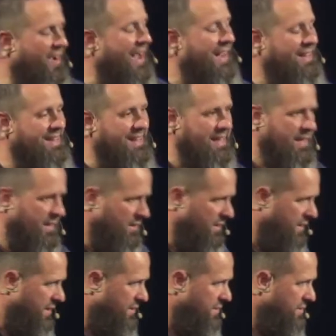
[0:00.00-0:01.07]
to find
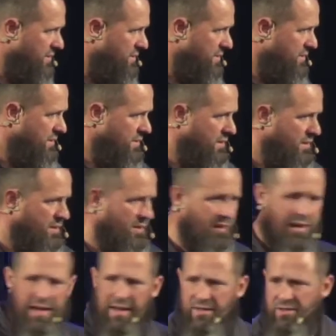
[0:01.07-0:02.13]
healing,
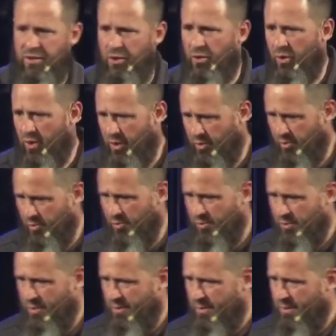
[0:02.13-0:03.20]
and to grow.
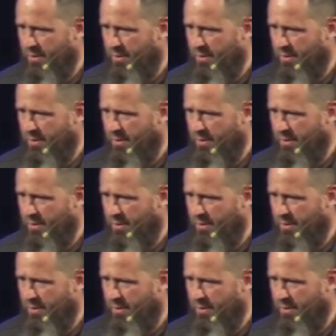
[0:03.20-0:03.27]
